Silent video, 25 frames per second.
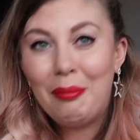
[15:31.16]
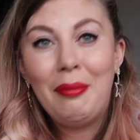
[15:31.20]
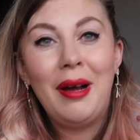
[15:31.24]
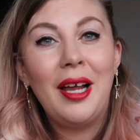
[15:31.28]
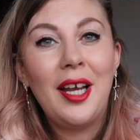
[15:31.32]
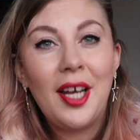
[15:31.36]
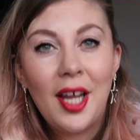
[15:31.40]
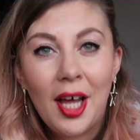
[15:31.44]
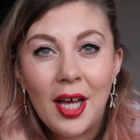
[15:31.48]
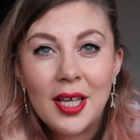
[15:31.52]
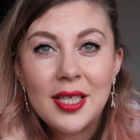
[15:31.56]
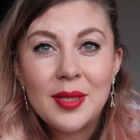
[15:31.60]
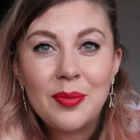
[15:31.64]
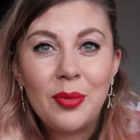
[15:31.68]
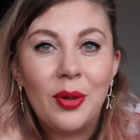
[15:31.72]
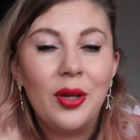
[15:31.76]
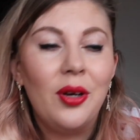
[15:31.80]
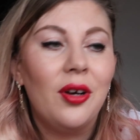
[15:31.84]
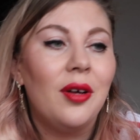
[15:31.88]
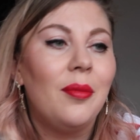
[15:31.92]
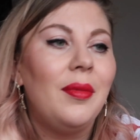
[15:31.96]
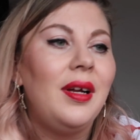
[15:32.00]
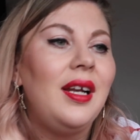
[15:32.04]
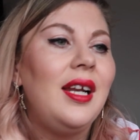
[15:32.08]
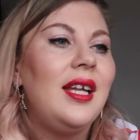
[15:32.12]
my last
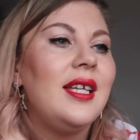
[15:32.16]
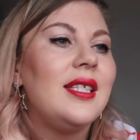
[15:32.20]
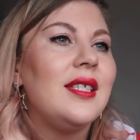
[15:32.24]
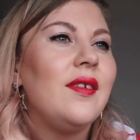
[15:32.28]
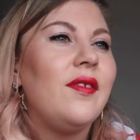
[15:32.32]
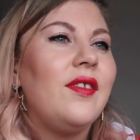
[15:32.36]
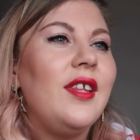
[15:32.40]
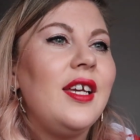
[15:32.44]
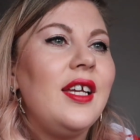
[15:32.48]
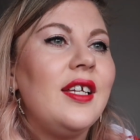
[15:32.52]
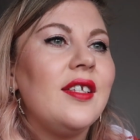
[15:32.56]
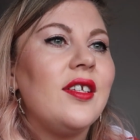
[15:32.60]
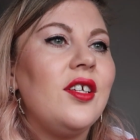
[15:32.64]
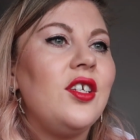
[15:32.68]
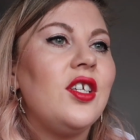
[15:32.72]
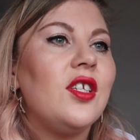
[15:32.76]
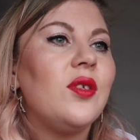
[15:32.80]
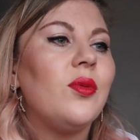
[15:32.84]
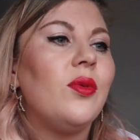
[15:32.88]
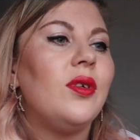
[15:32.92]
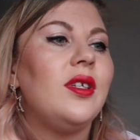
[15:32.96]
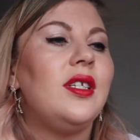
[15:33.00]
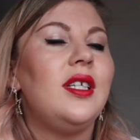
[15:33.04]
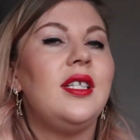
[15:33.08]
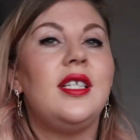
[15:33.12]
point on my list of things I
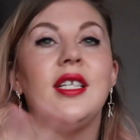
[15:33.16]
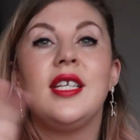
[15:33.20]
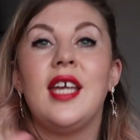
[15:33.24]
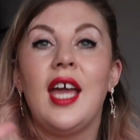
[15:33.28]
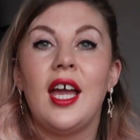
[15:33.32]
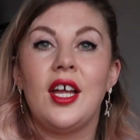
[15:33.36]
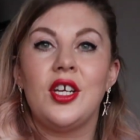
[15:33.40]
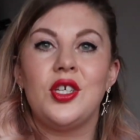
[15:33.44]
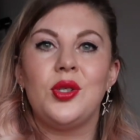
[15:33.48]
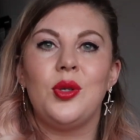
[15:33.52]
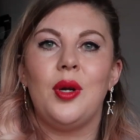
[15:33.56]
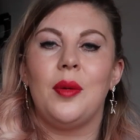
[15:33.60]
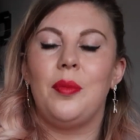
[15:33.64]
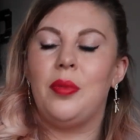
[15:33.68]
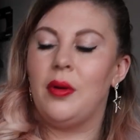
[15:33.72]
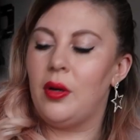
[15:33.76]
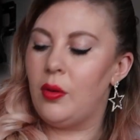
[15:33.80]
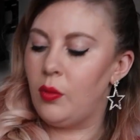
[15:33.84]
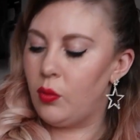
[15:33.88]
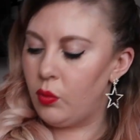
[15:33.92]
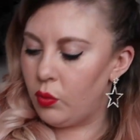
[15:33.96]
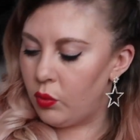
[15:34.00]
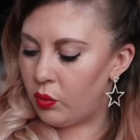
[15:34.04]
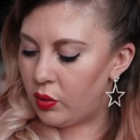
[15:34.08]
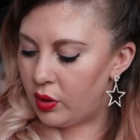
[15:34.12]
just wanted to catch you up
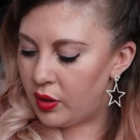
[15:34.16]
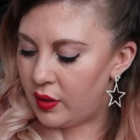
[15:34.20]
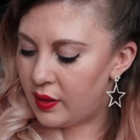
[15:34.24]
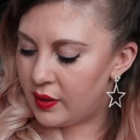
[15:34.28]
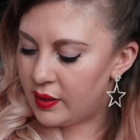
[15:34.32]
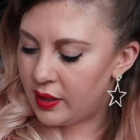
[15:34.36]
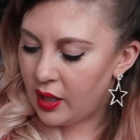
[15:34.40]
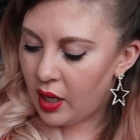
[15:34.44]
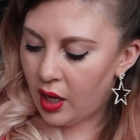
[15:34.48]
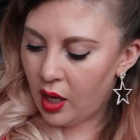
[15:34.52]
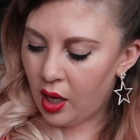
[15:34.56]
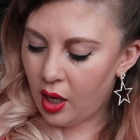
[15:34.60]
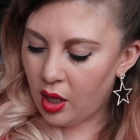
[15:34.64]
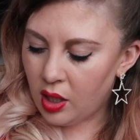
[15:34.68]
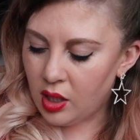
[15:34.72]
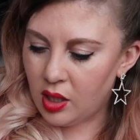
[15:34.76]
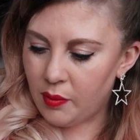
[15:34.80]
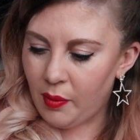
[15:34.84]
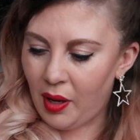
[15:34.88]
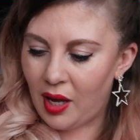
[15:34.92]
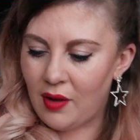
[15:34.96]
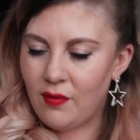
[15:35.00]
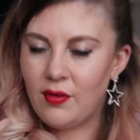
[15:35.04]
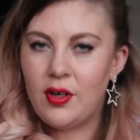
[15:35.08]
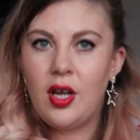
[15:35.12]
on was,
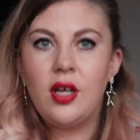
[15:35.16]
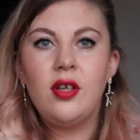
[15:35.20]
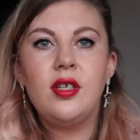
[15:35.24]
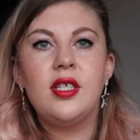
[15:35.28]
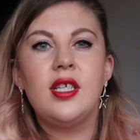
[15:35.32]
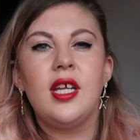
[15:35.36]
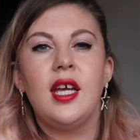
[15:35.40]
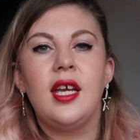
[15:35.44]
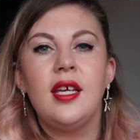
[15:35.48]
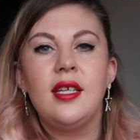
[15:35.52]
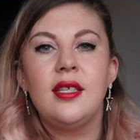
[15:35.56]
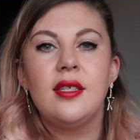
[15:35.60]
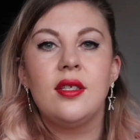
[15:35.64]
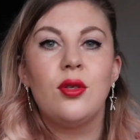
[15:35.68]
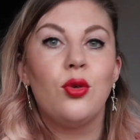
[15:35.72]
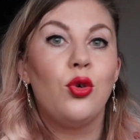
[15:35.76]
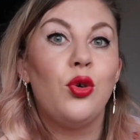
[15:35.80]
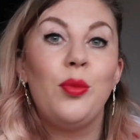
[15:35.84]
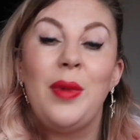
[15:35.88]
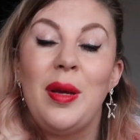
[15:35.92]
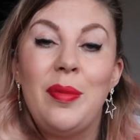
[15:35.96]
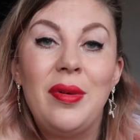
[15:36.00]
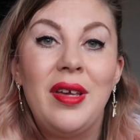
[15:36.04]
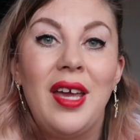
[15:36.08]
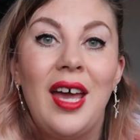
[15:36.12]
you might have noticed,
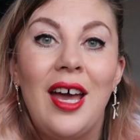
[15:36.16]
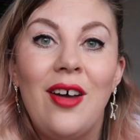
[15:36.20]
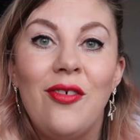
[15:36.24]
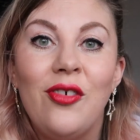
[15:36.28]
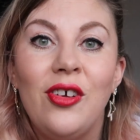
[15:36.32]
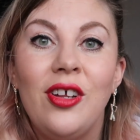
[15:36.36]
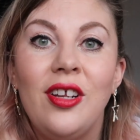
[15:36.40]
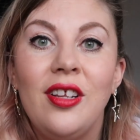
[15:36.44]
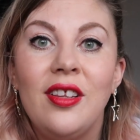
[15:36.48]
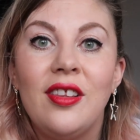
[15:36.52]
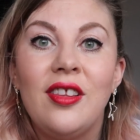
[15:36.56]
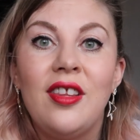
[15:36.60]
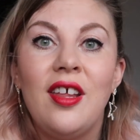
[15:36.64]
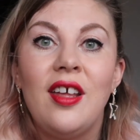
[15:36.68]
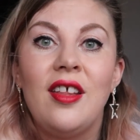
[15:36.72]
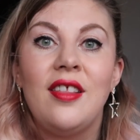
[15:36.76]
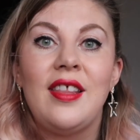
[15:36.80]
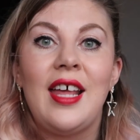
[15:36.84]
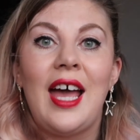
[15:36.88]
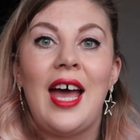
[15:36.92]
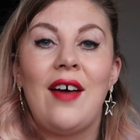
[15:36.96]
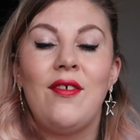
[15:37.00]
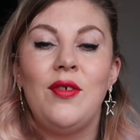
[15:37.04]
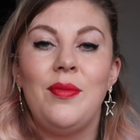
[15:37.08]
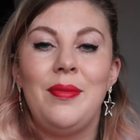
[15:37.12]
or maybe you haven't, that
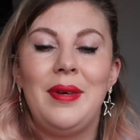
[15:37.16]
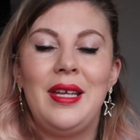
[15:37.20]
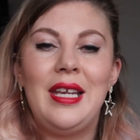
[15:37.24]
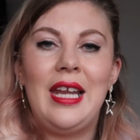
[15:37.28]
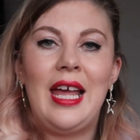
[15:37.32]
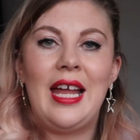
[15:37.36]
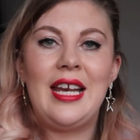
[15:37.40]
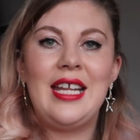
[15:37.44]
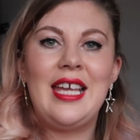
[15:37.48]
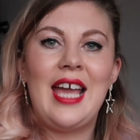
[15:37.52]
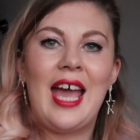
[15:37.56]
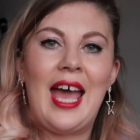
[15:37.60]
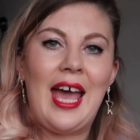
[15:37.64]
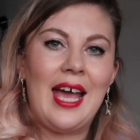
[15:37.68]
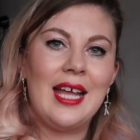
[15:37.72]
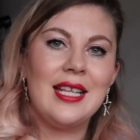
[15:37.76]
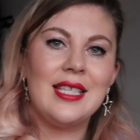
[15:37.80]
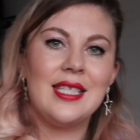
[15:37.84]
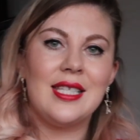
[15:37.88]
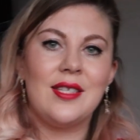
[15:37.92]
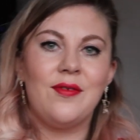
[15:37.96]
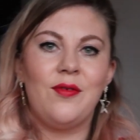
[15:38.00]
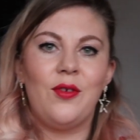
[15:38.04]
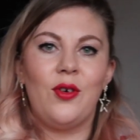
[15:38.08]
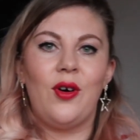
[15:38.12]
there haven't been any
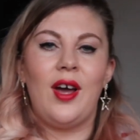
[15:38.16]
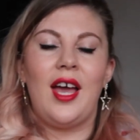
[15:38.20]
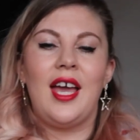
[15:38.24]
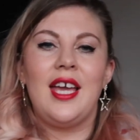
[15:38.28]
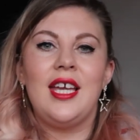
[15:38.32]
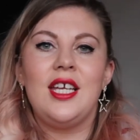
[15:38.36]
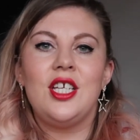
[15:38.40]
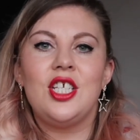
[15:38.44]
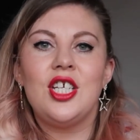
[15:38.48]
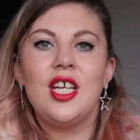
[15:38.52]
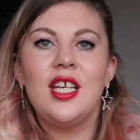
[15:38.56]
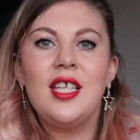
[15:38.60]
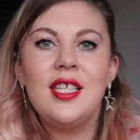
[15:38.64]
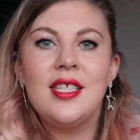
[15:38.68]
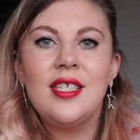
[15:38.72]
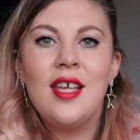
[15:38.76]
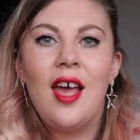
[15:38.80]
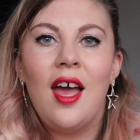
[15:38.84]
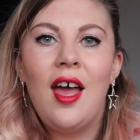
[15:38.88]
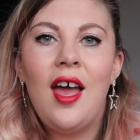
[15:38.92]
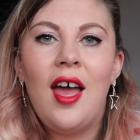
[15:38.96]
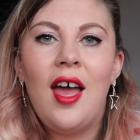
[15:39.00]
ads for ages.